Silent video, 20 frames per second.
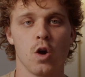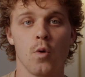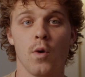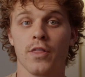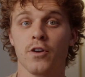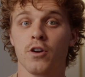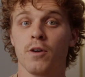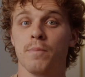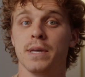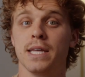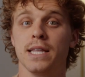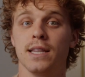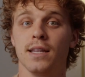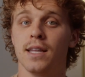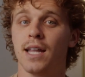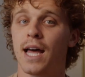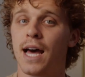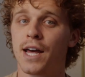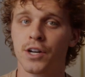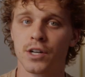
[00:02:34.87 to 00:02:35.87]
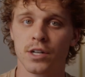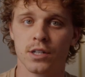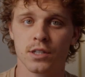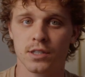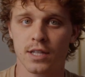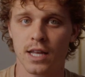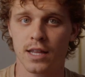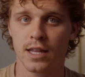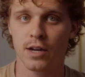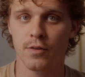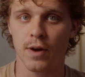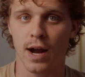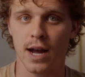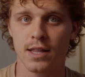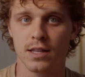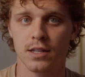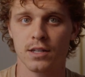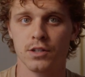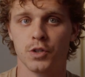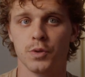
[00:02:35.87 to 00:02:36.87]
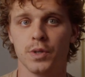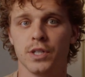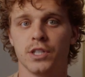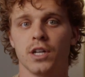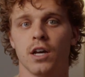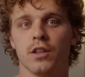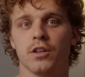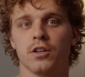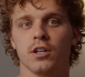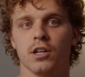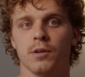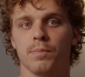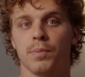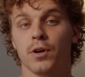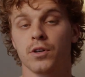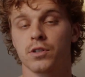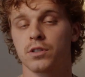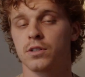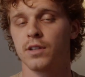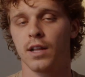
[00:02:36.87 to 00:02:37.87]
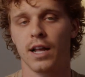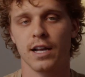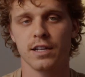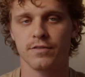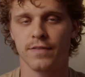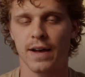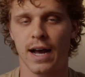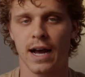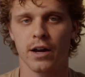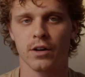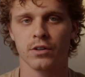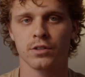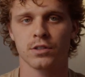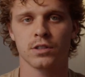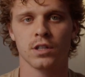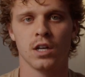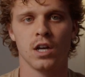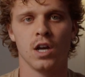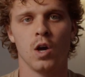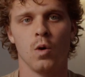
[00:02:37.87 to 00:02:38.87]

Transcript: whether it be letters that they write to each other or personalized vows,